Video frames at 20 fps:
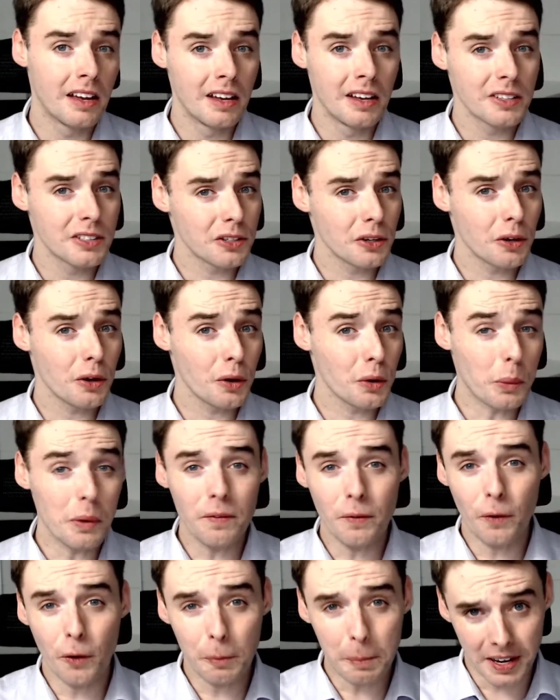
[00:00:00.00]
So we've
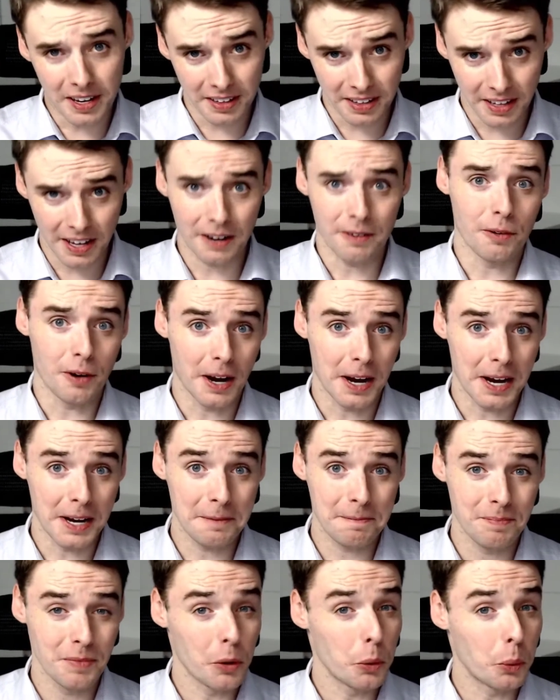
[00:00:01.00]
all been there, right?
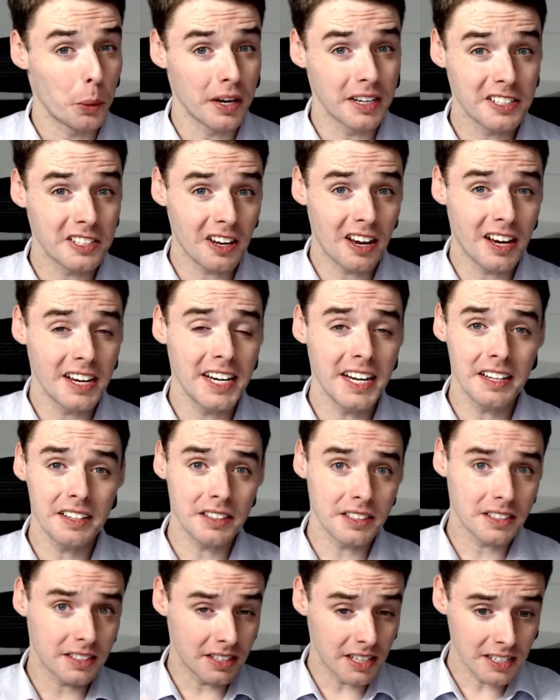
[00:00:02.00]
We're designing
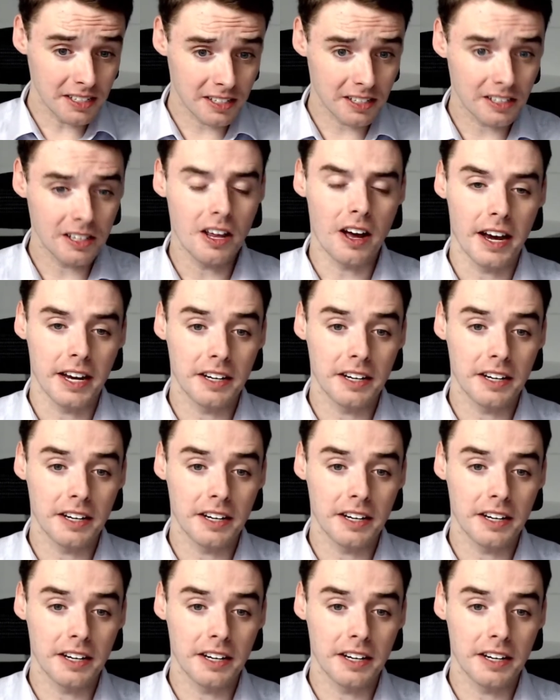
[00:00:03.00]
this slide,